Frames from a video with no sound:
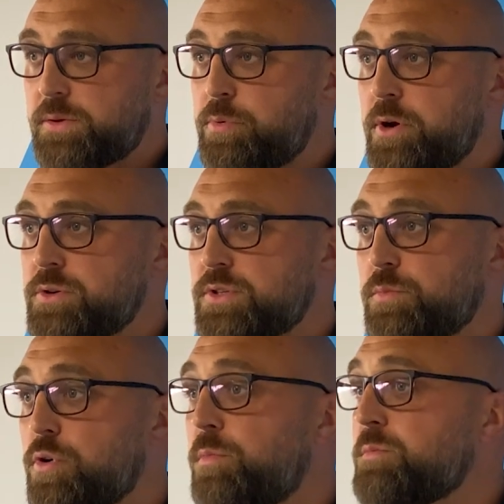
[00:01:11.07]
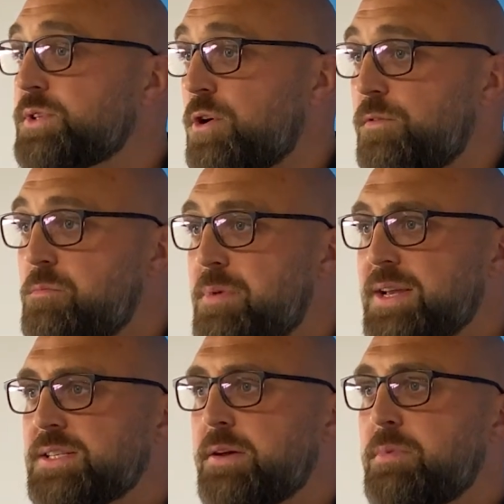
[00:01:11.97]
approach to problem solving makes
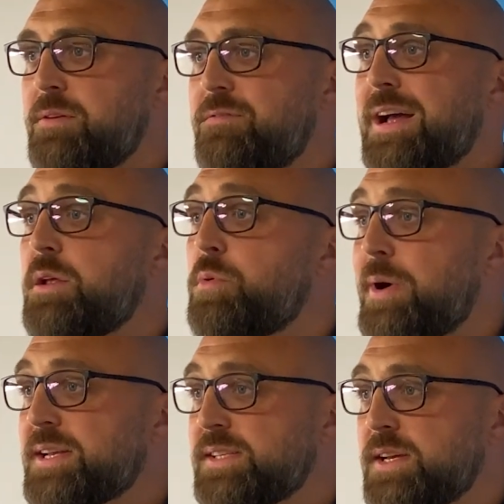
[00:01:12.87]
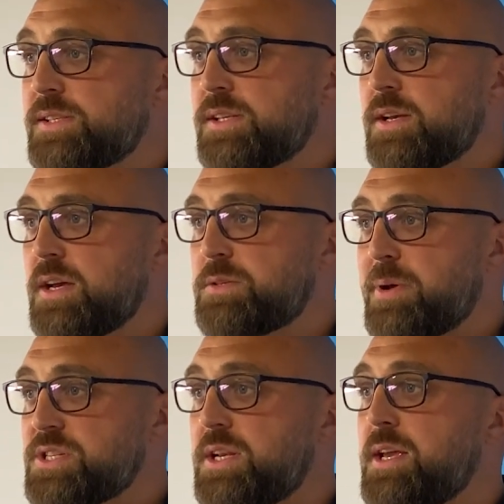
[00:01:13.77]
them invaluable assets,
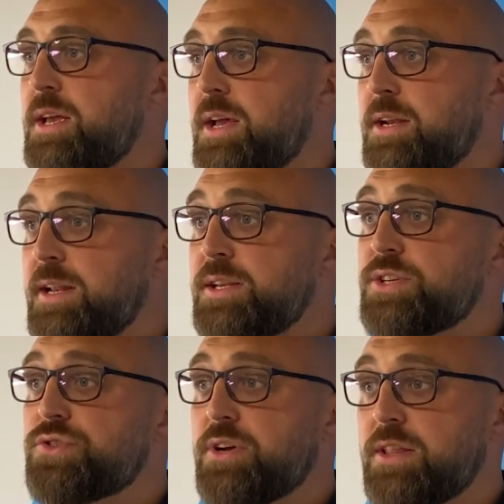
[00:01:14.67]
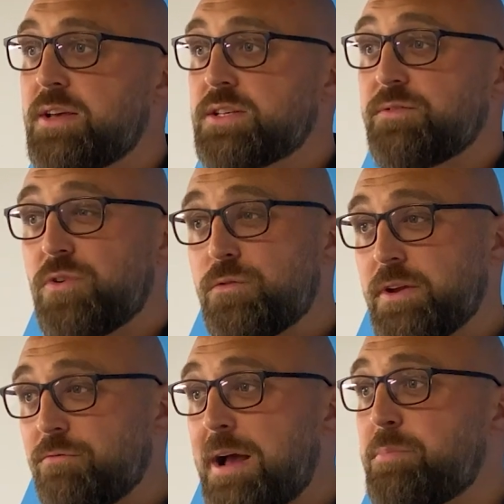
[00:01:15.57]
especially in an industry that's evolving
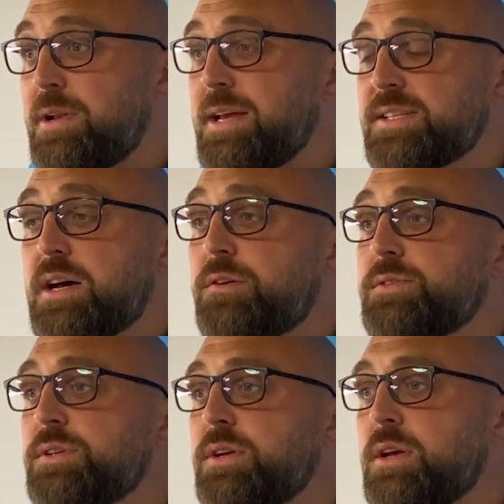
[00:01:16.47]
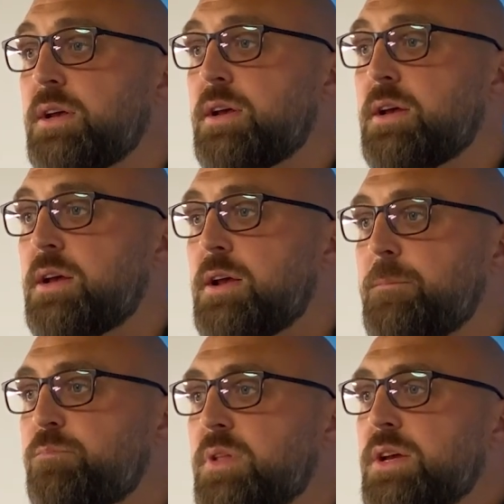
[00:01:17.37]
rapidly as ours.
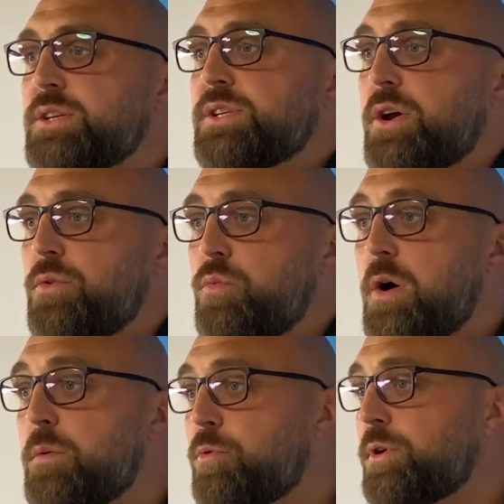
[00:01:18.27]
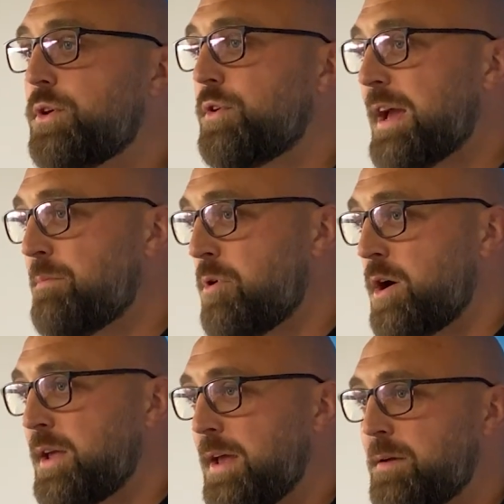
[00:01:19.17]
So, while the broader UK
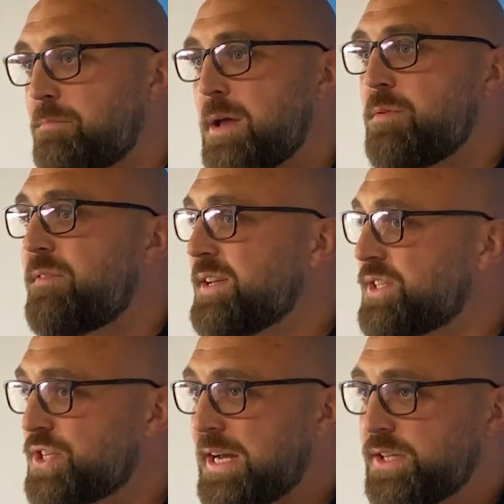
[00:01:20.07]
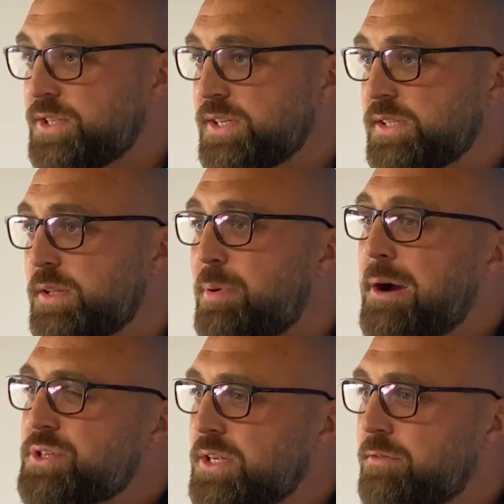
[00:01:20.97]
market may be facing challenges, the power
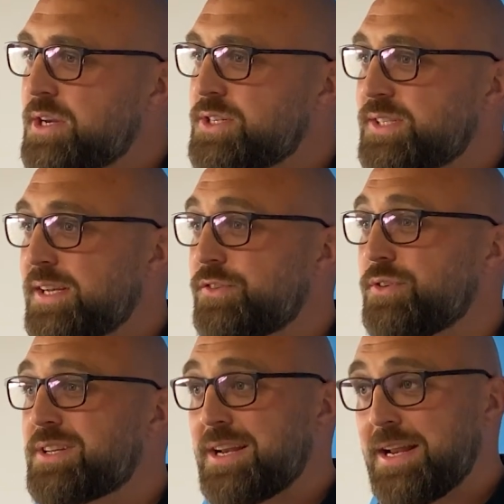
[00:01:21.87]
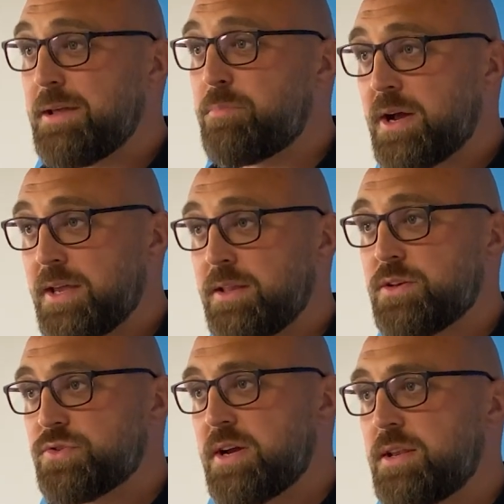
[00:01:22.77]
generation sector is clearly bucking the
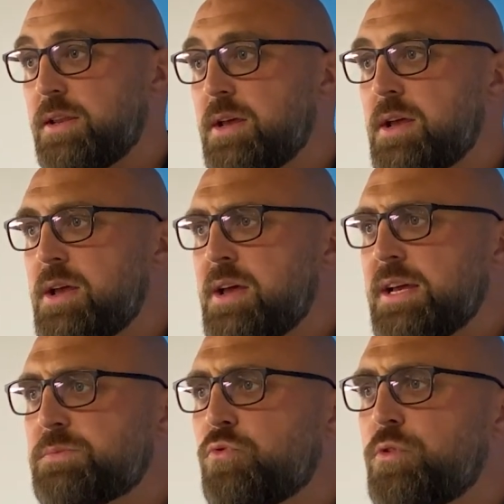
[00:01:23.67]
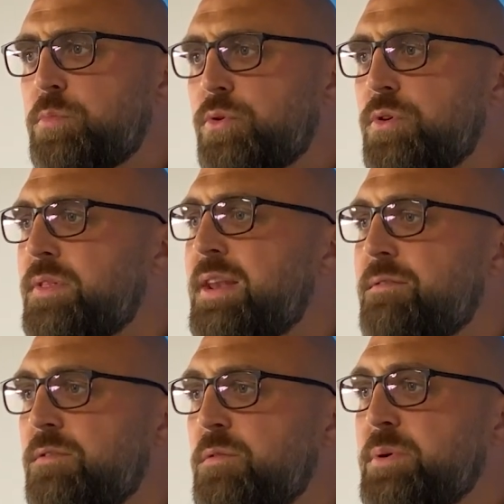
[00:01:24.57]
trend it's more important than ever
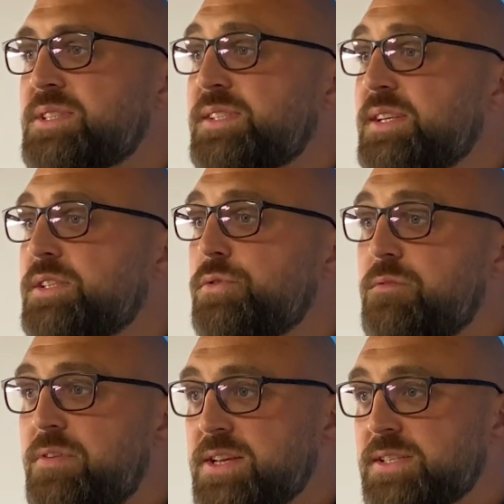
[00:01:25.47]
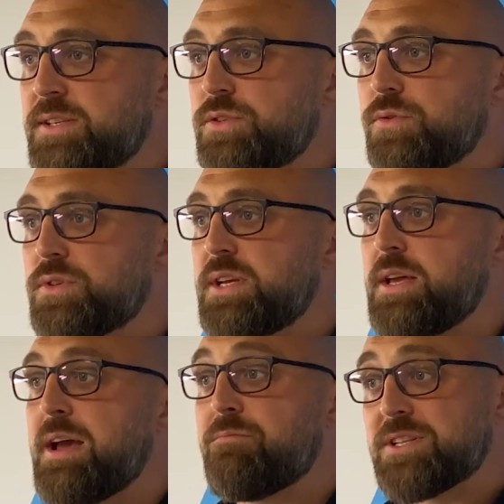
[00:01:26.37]
for businesses to invest in sourcing
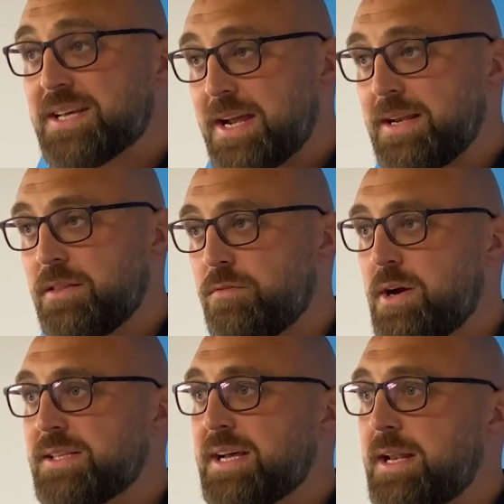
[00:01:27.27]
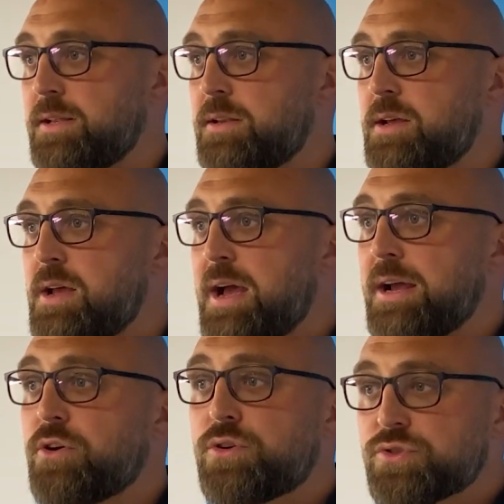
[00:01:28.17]
and retaining the right talent, and
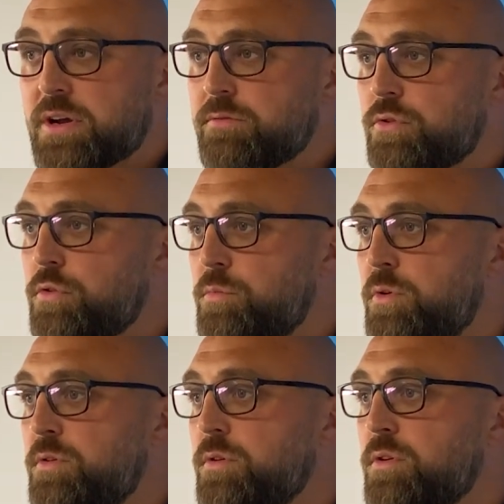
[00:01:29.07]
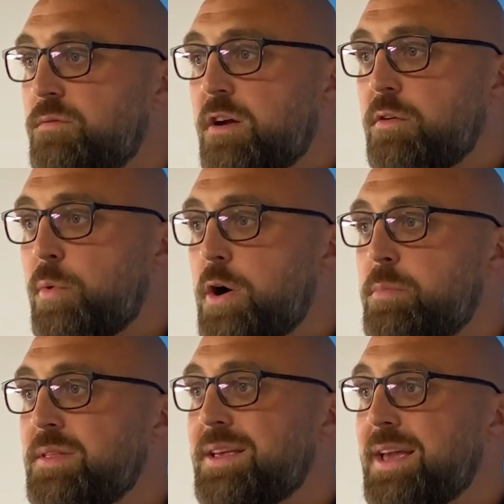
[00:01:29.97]
contract recruitment could very well be
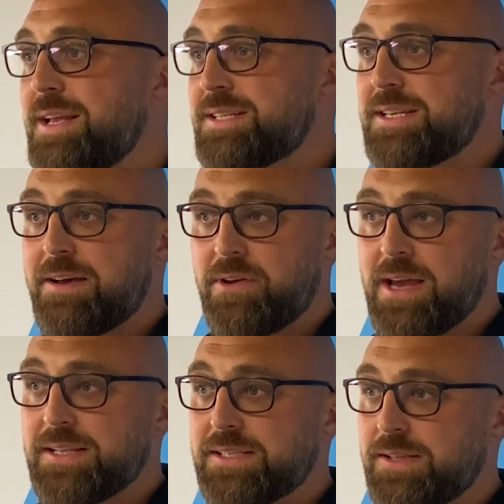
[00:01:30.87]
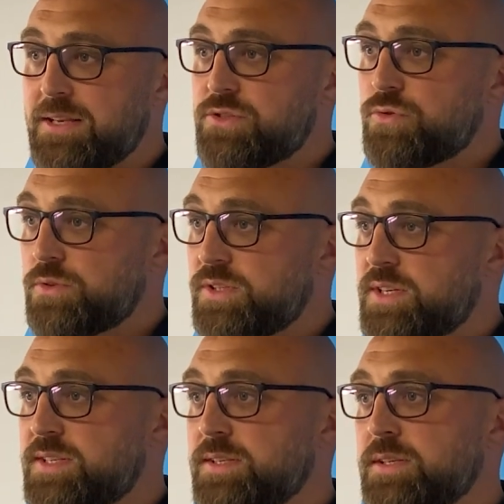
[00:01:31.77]
the key to navigating these
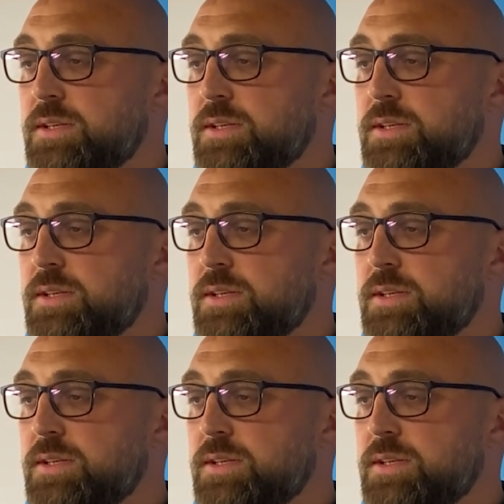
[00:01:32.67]
shortages.